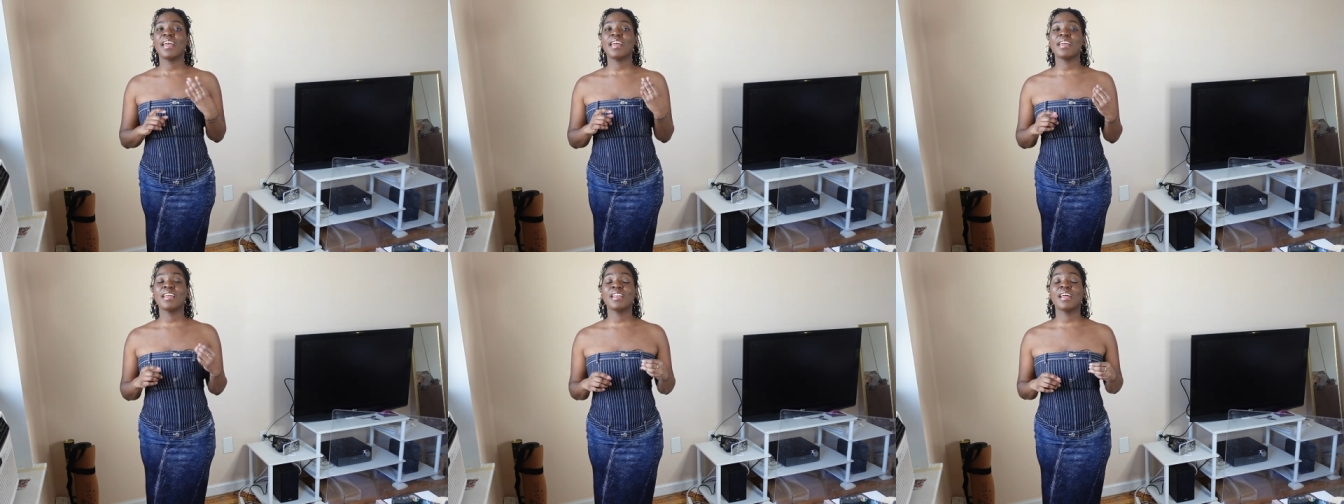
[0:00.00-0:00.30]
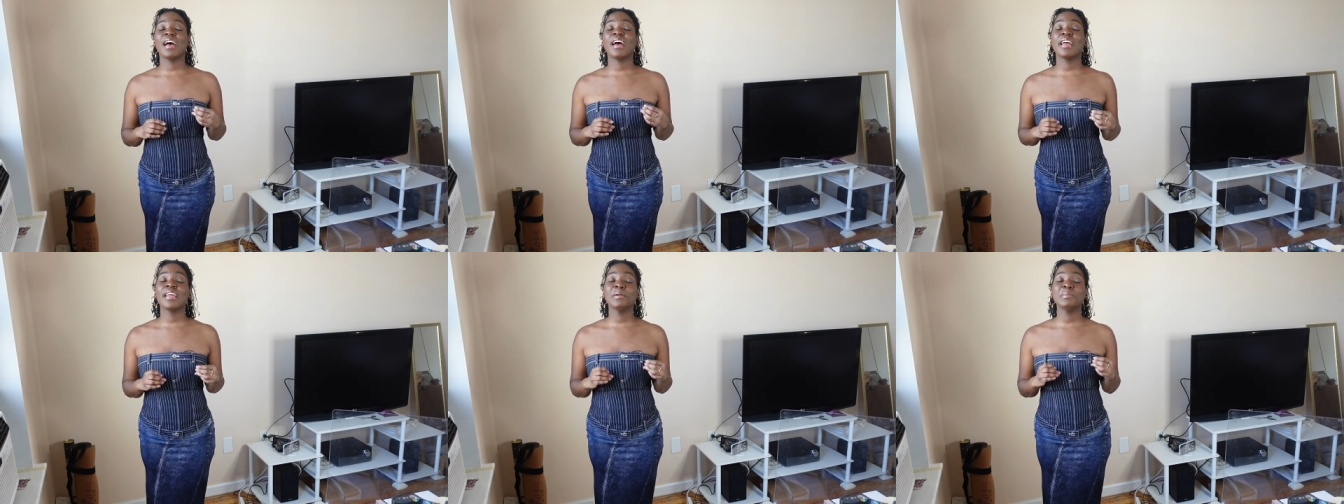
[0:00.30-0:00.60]
and
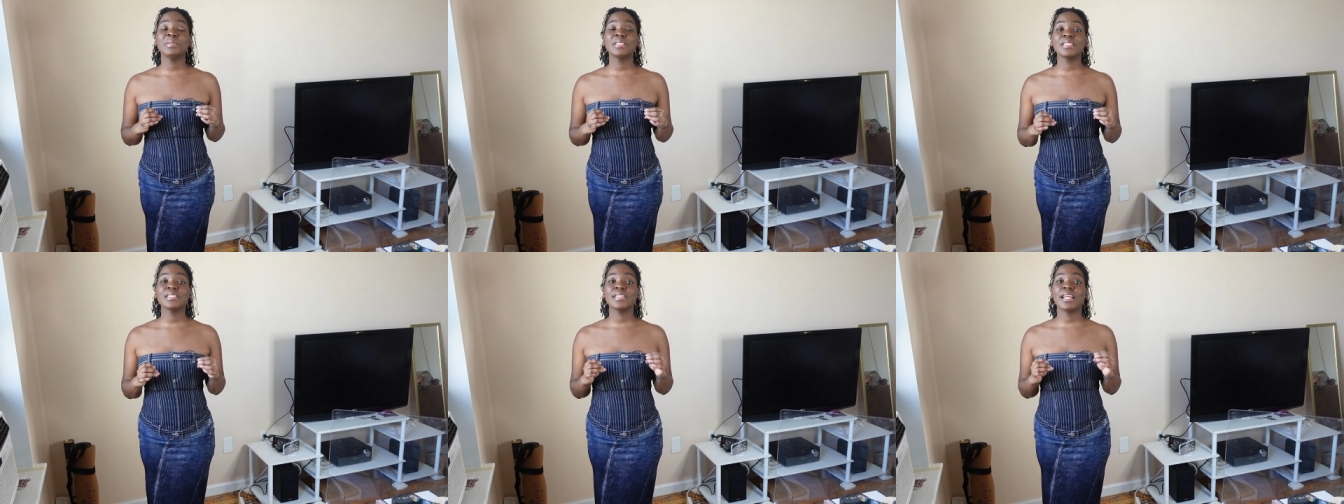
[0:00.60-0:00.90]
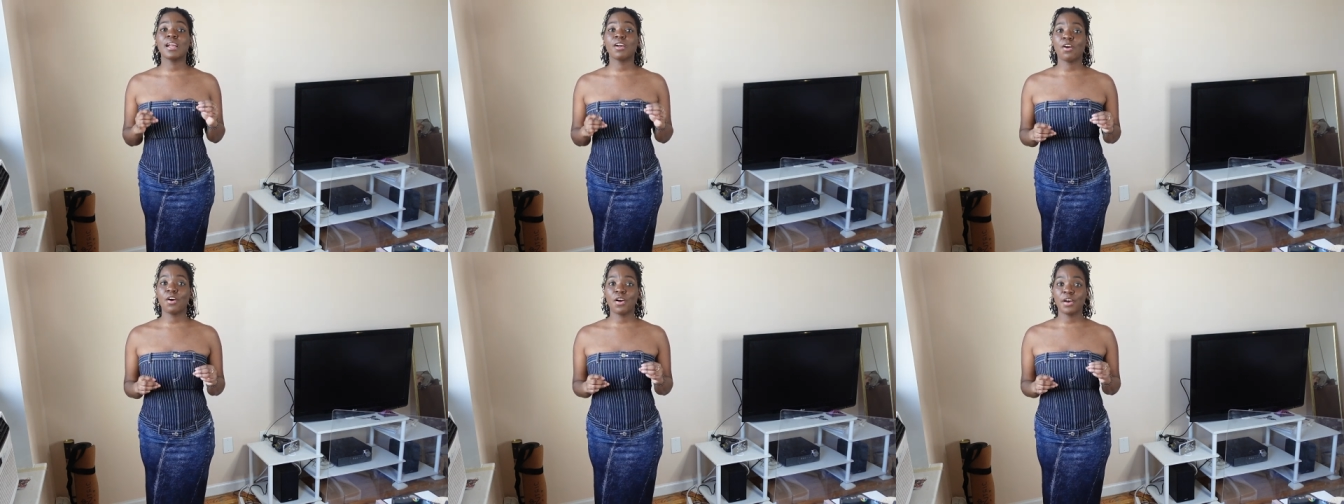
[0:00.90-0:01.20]
I am just
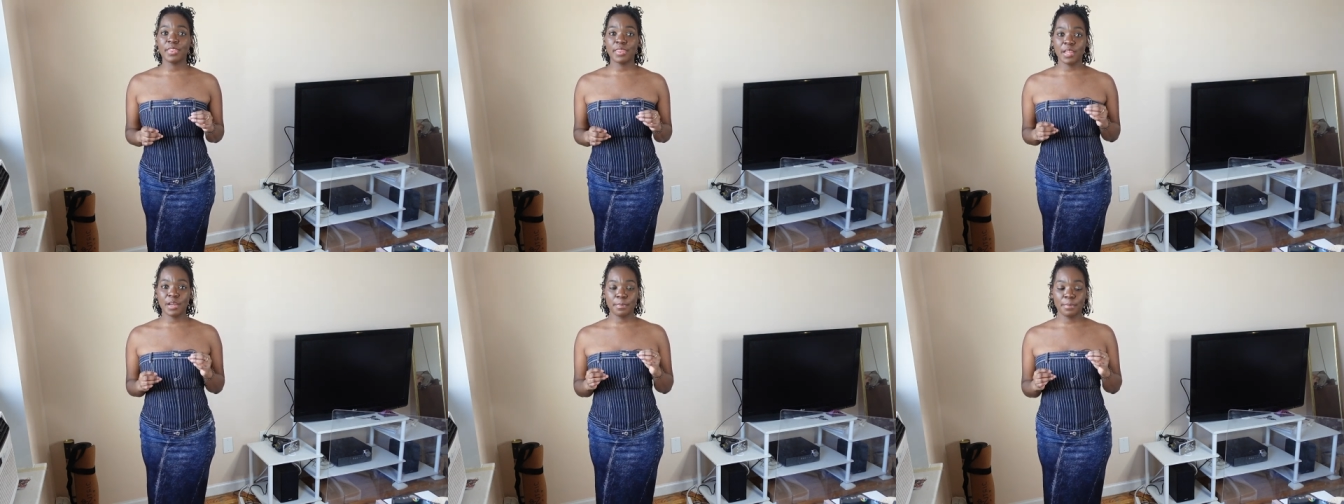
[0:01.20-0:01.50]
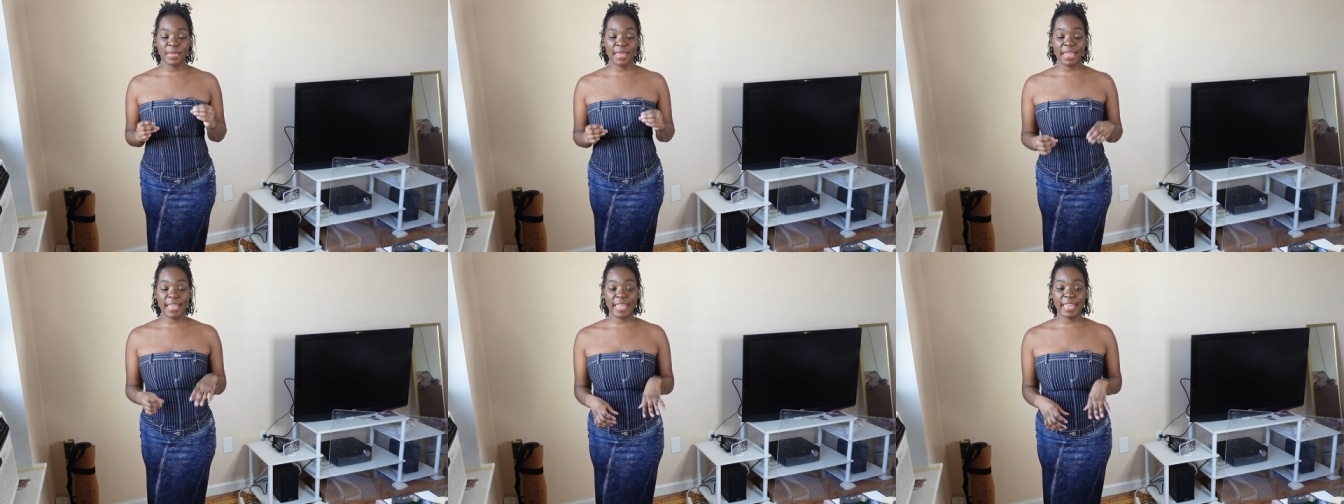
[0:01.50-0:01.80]
like on their
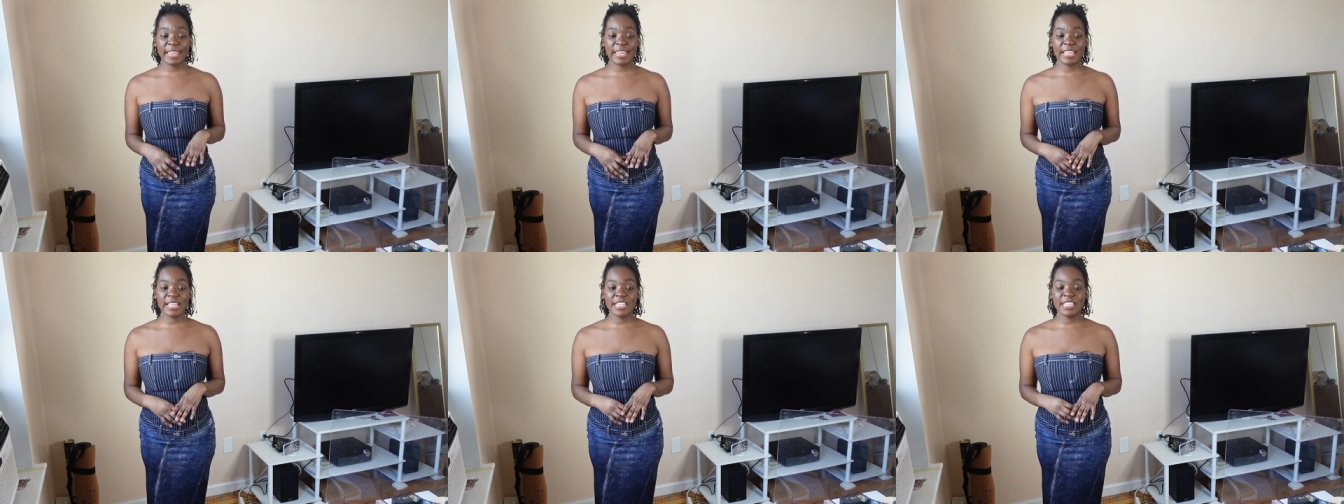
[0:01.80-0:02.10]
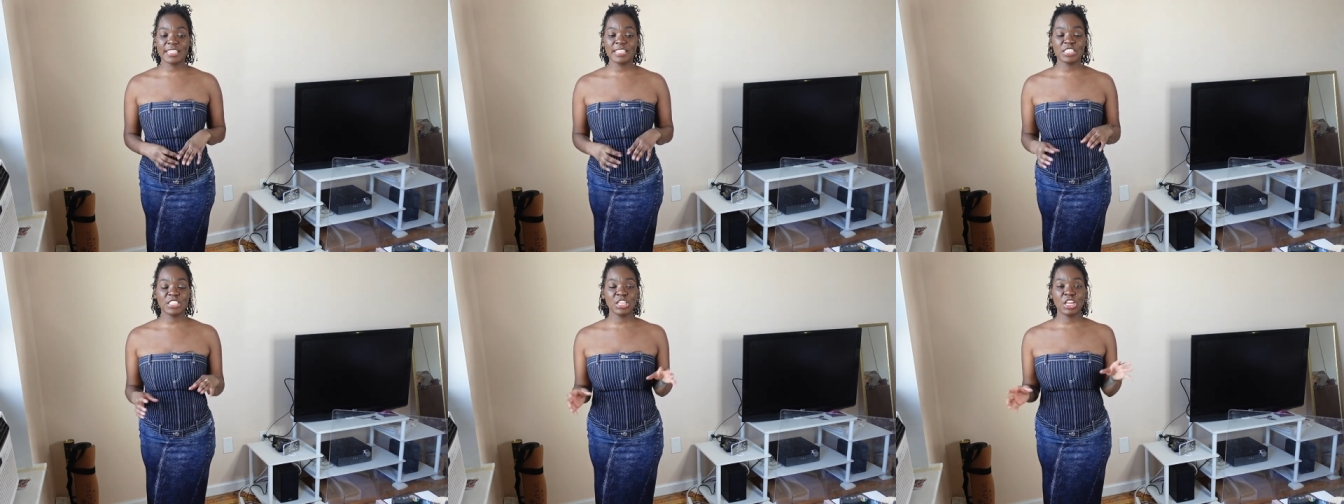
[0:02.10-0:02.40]

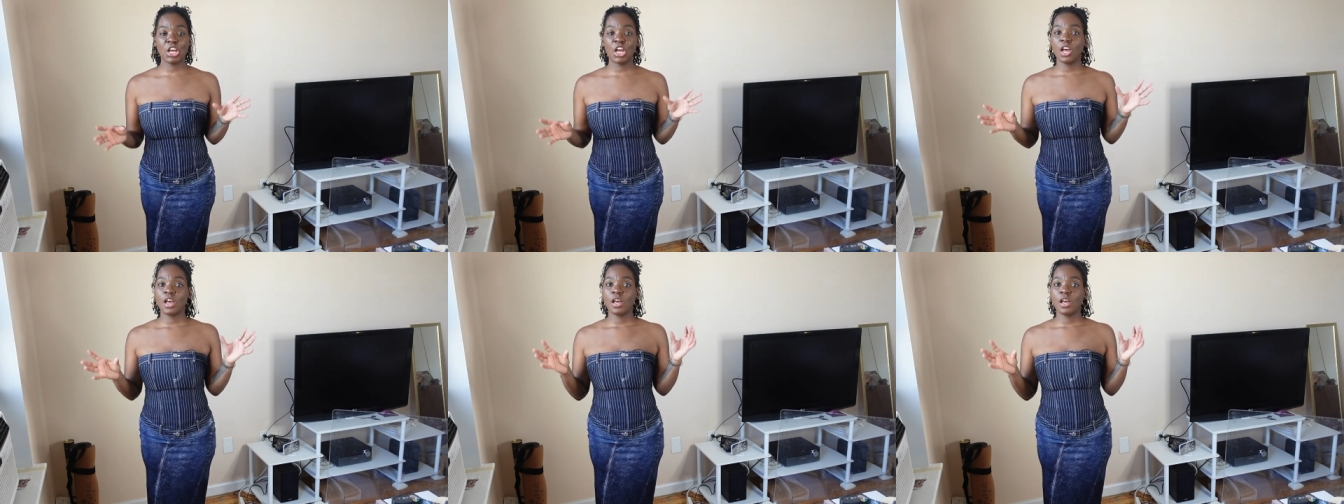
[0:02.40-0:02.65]
page